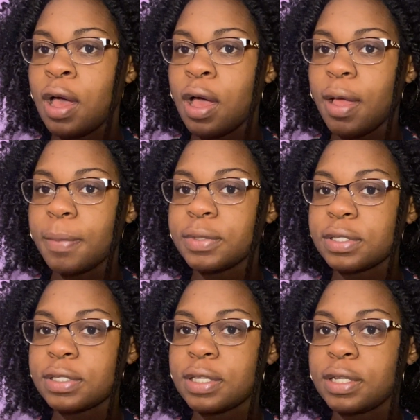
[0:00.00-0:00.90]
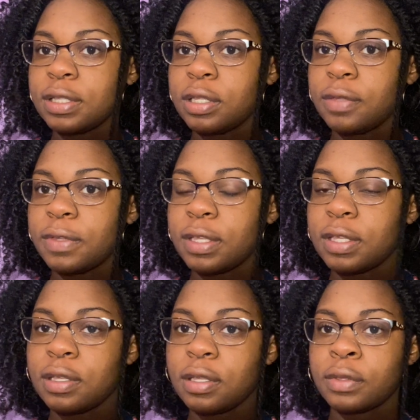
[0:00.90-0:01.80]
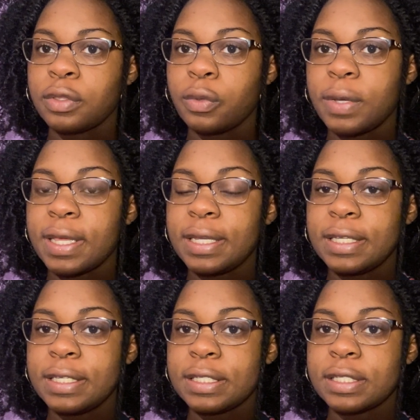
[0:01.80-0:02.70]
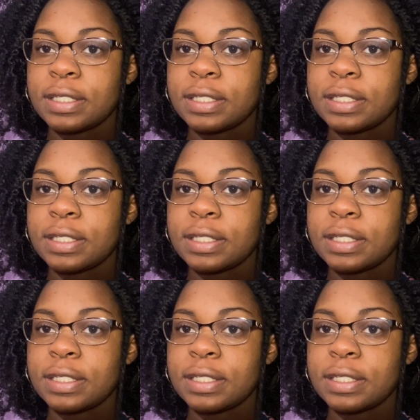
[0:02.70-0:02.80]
I'm just gonna leave it the way it is